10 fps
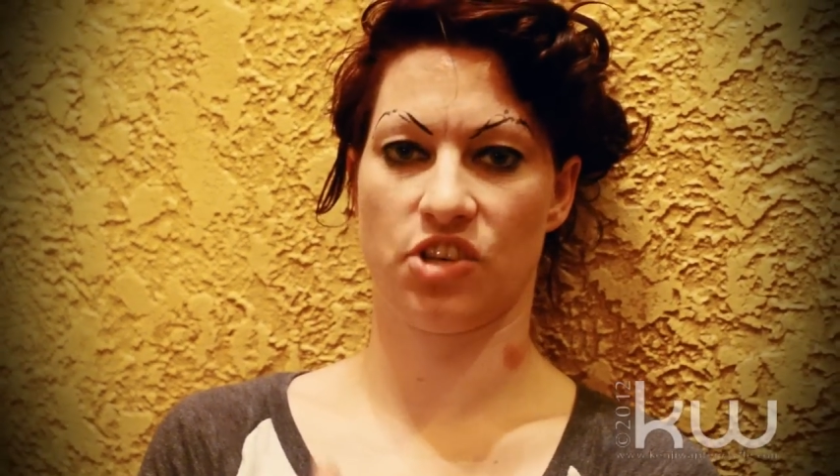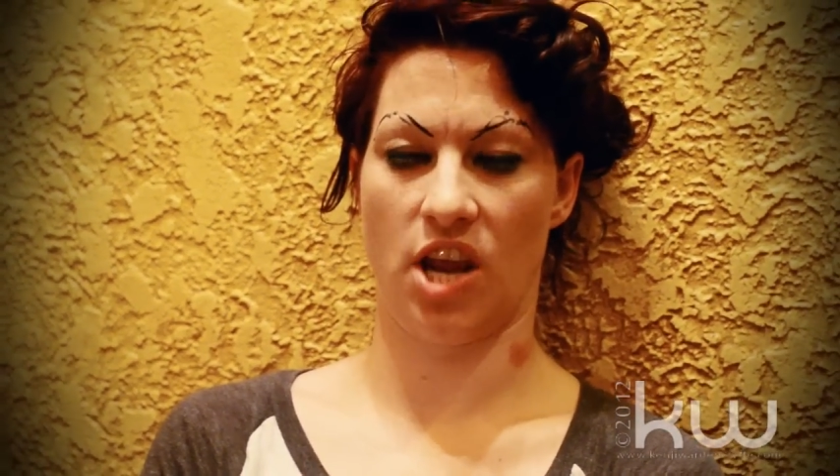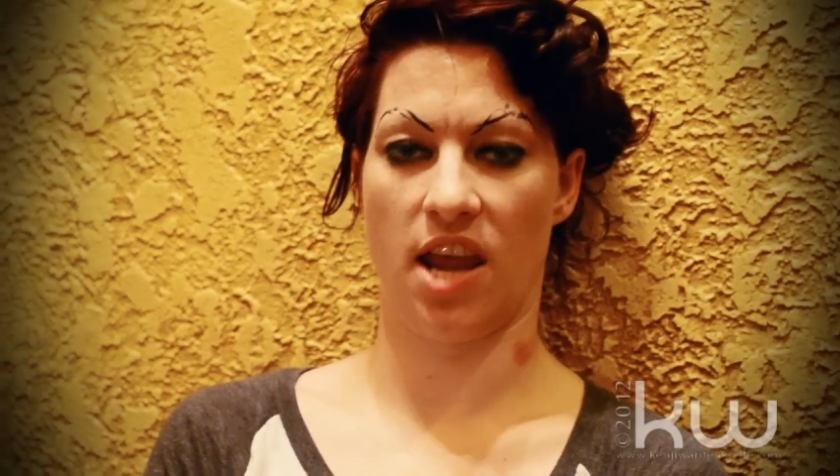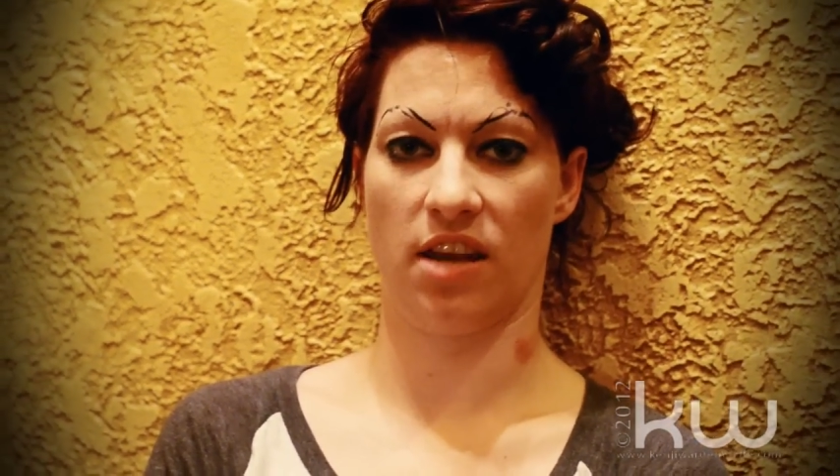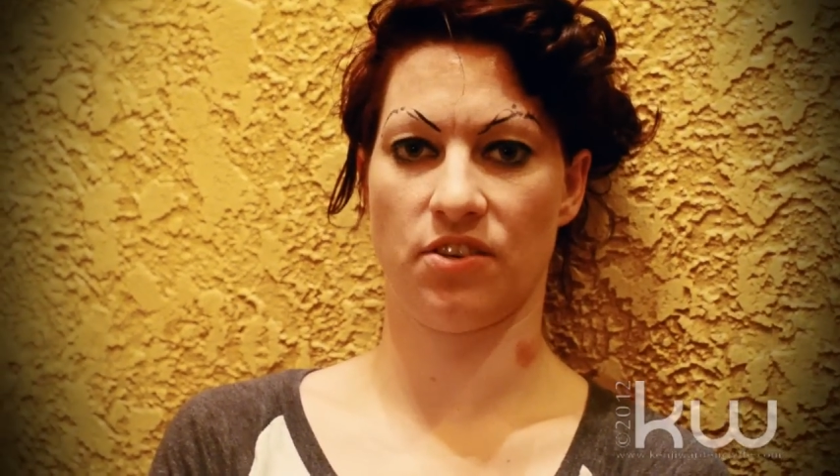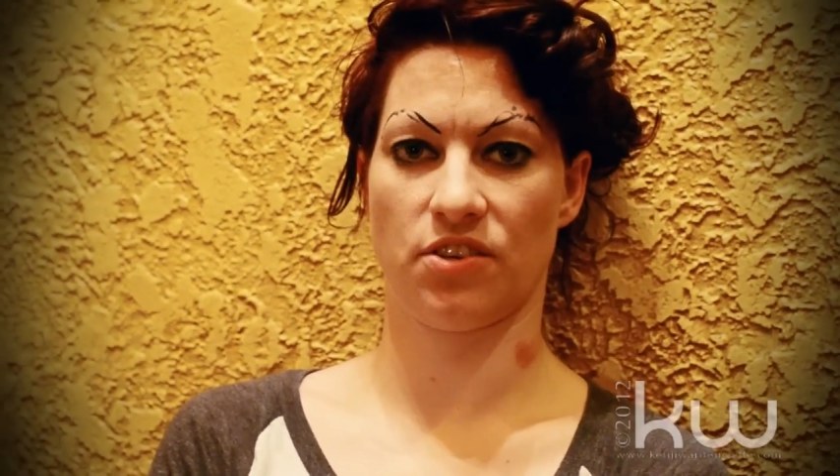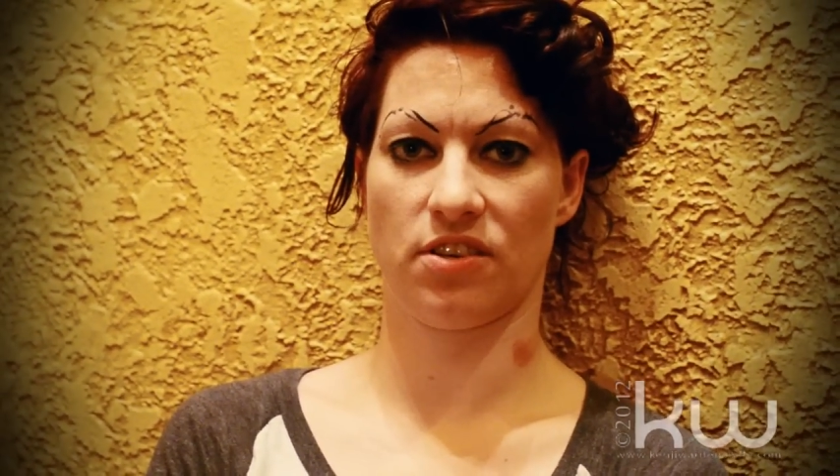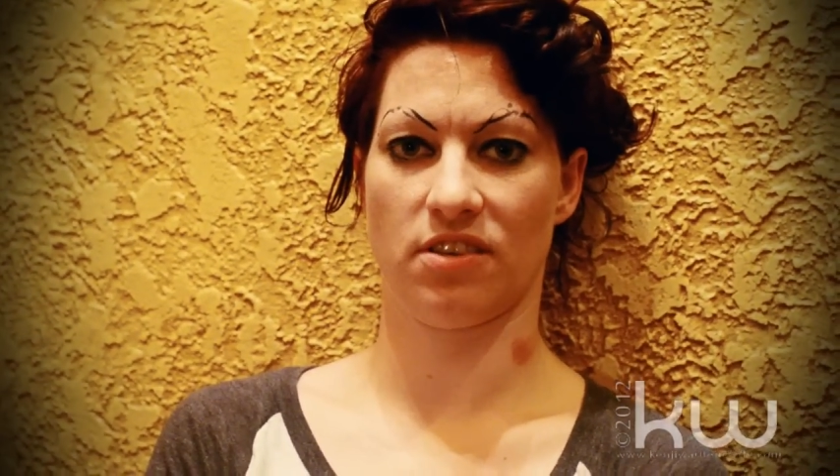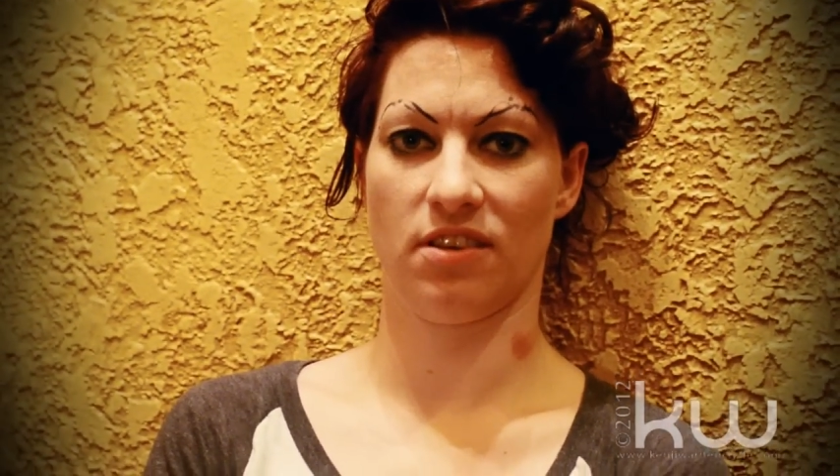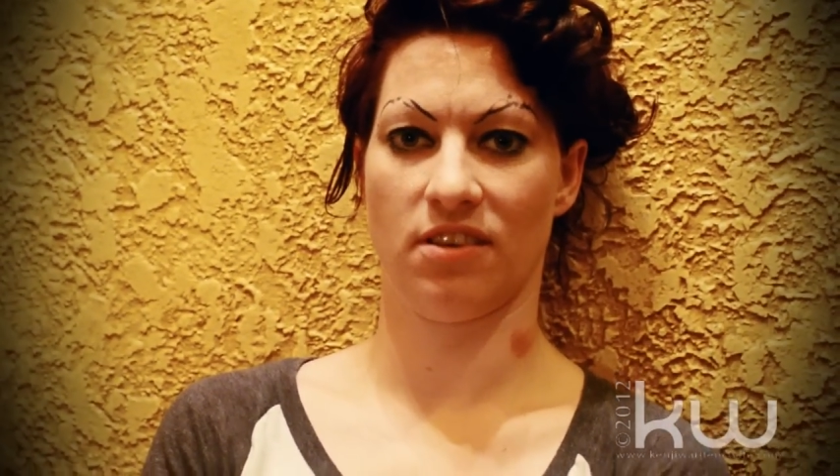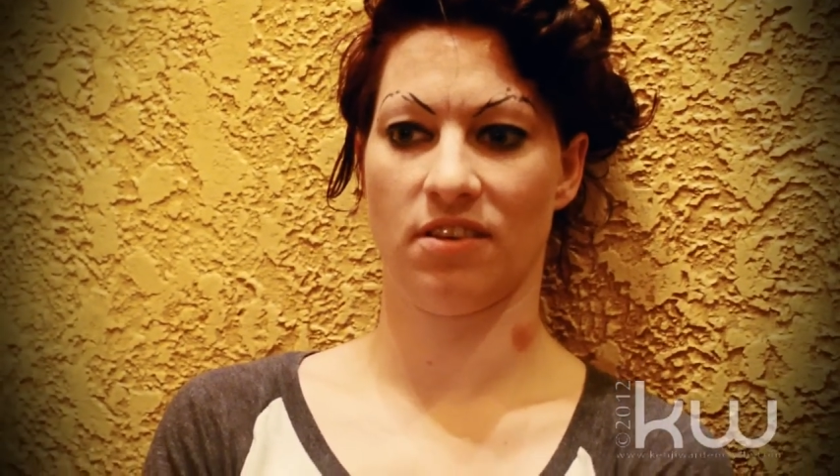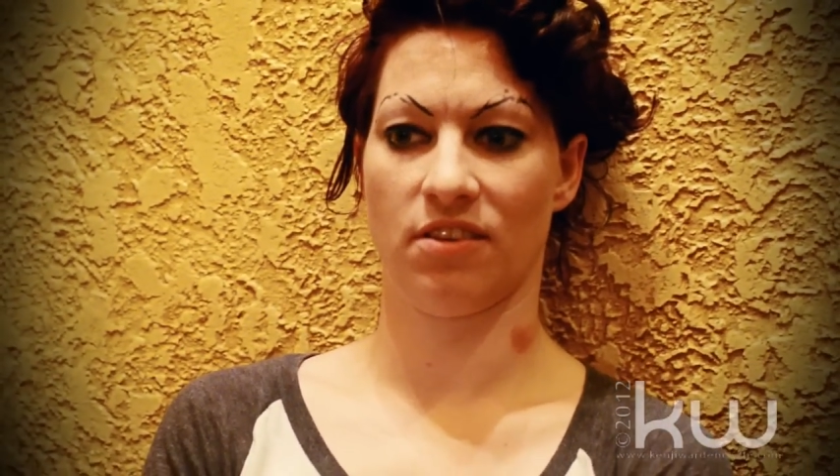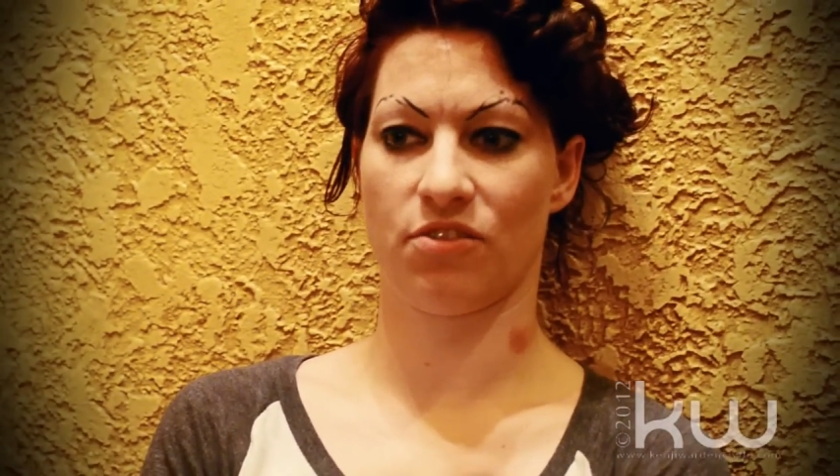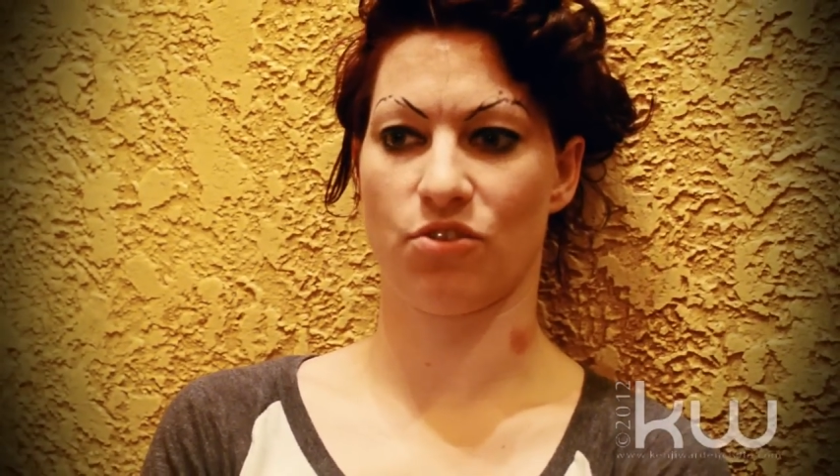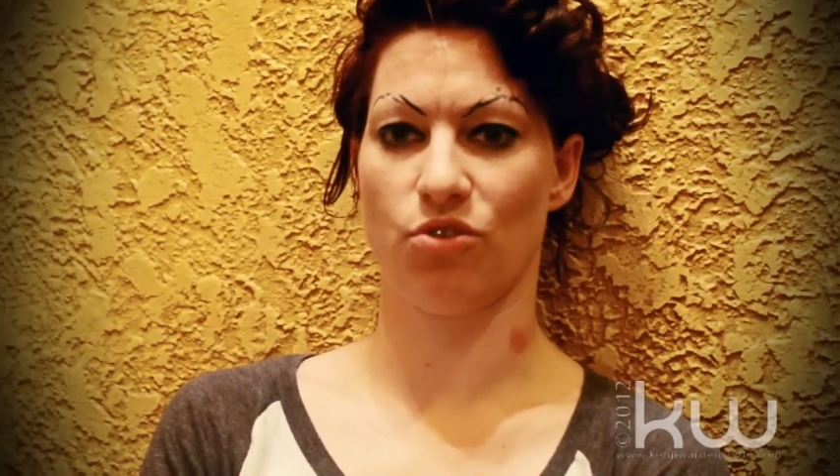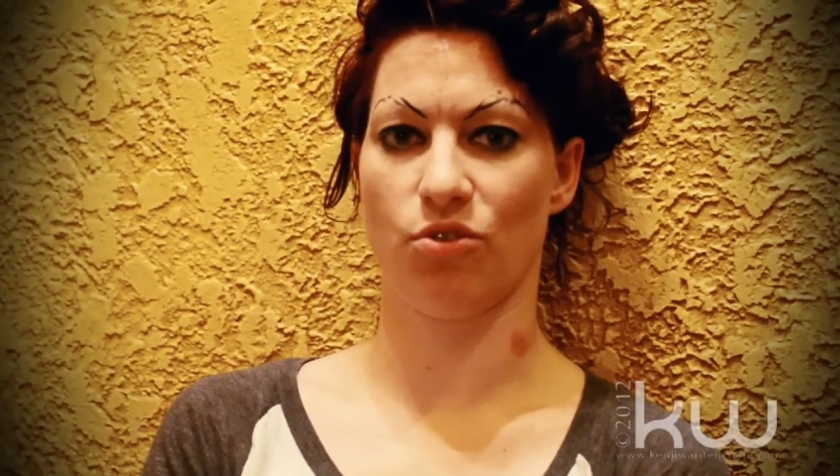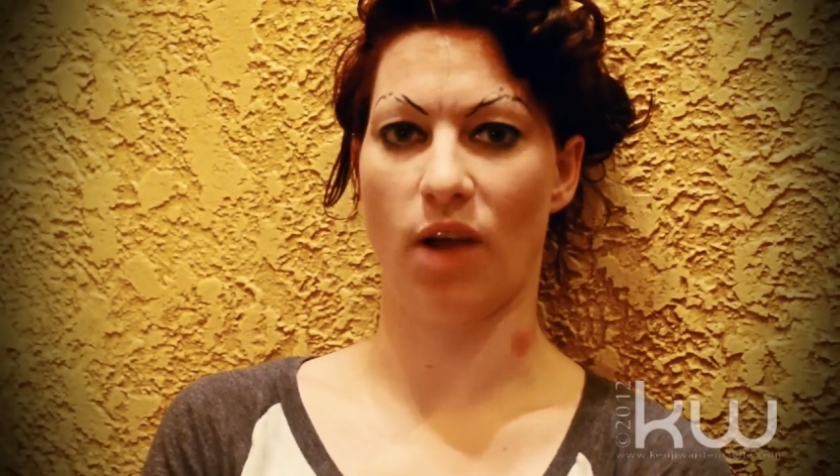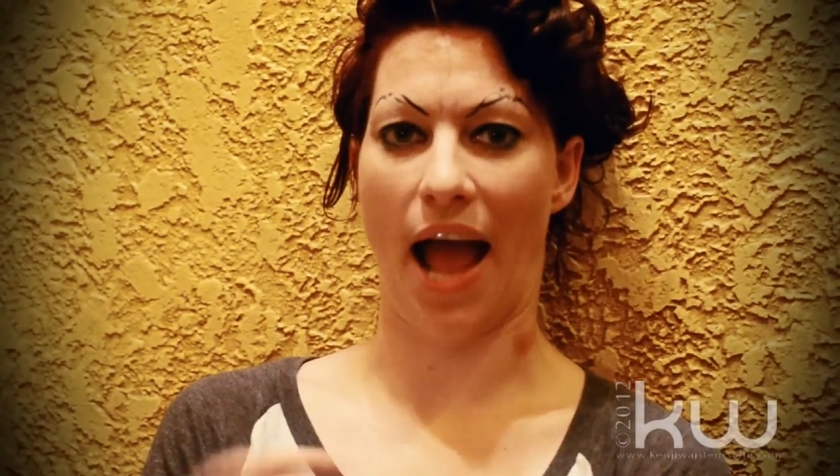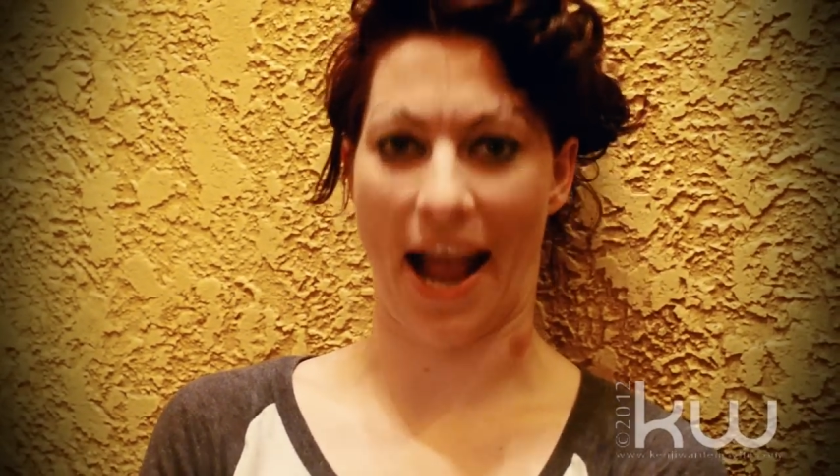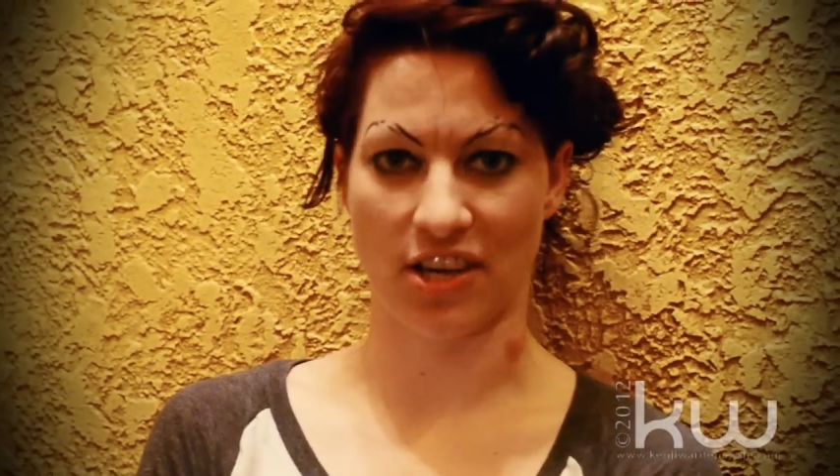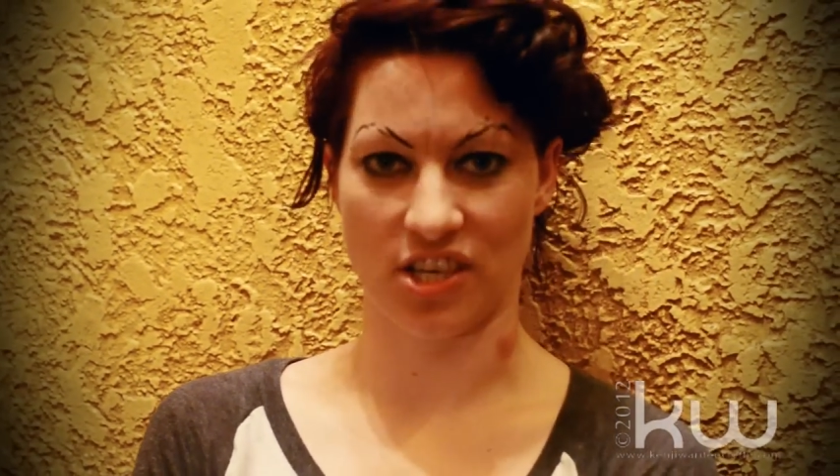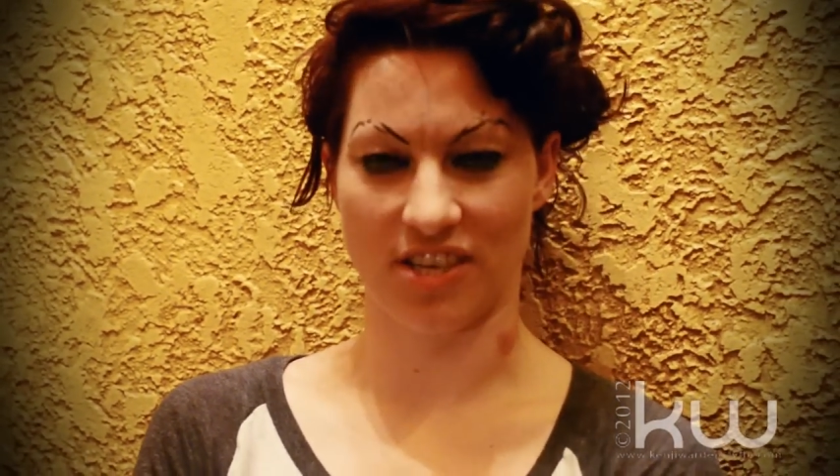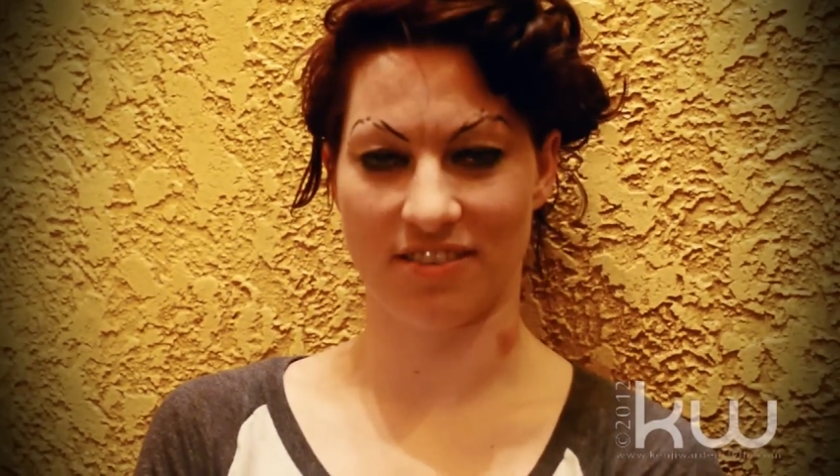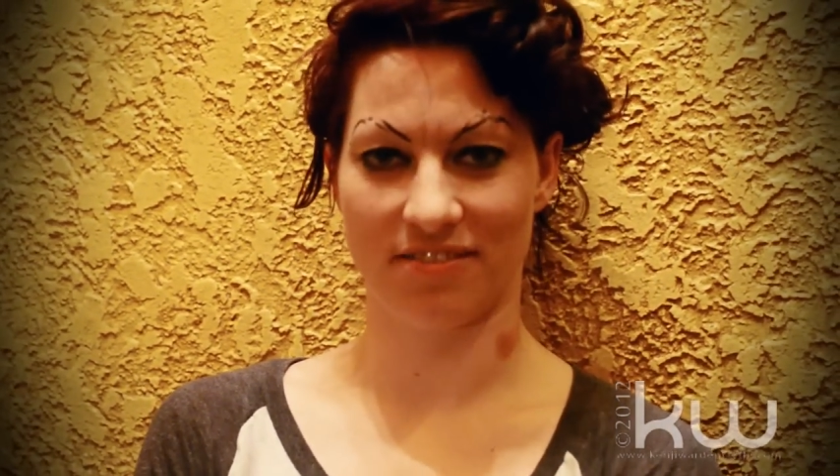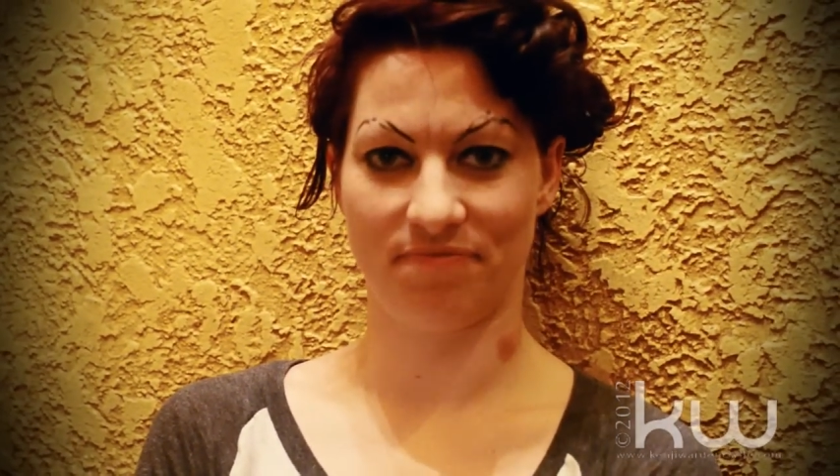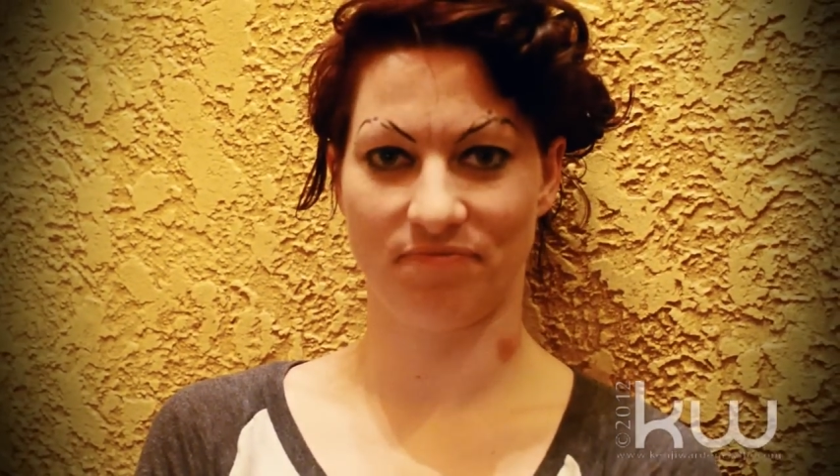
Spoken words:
change through action.